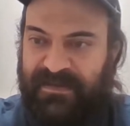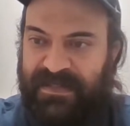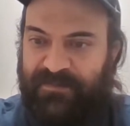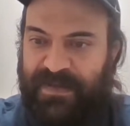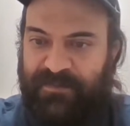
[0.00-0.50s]

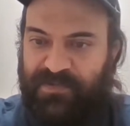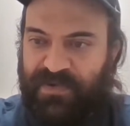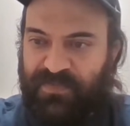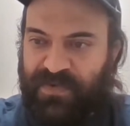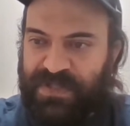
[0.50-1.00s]
And the people who
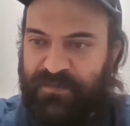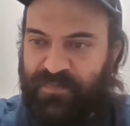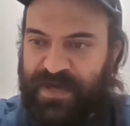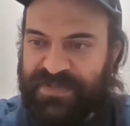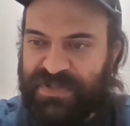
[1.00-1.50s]
can really
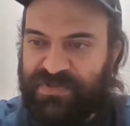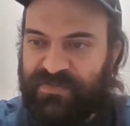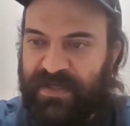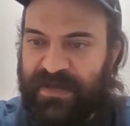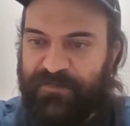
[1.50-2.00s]
impress
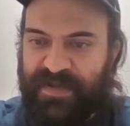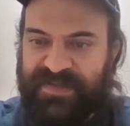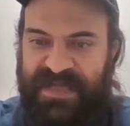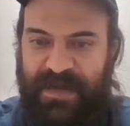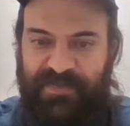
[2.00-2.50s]
you on a big
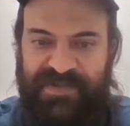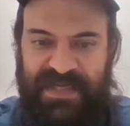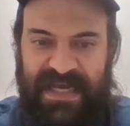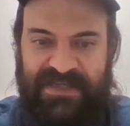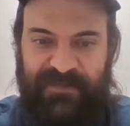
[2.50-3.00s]
sample
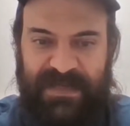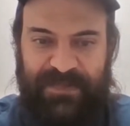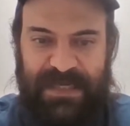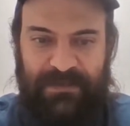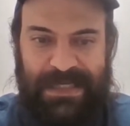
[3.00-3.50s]
size might
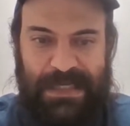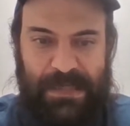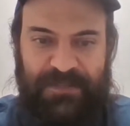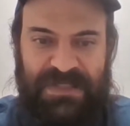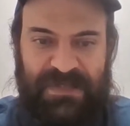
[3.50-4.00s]
be able to get
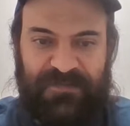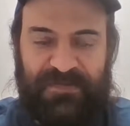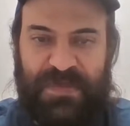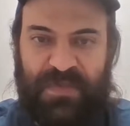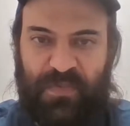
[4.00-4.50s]
up into the
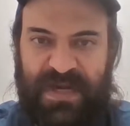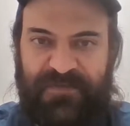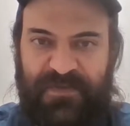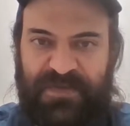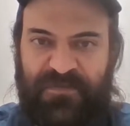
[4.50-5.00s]
53,
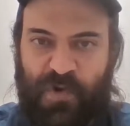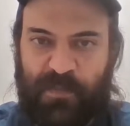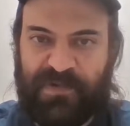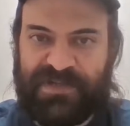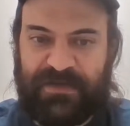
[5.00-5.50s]

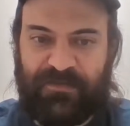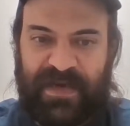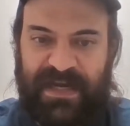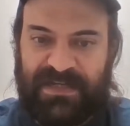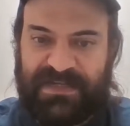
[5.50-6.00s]
54%
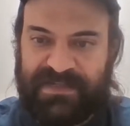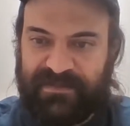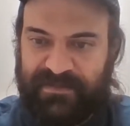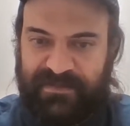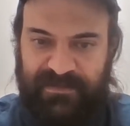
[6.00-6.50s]

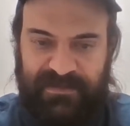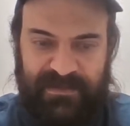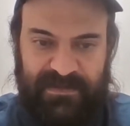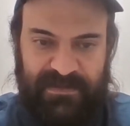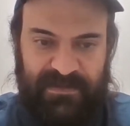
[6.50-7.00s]
range.
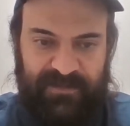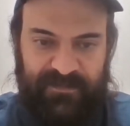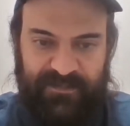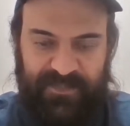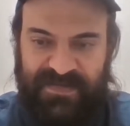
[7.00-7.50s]

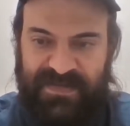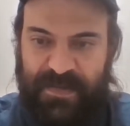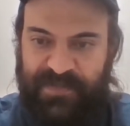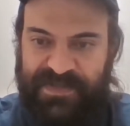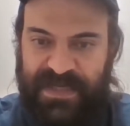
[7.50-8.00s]
Big
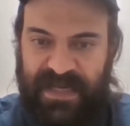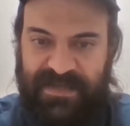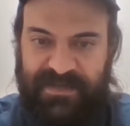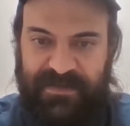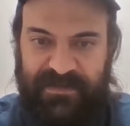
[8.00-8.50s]
sample size.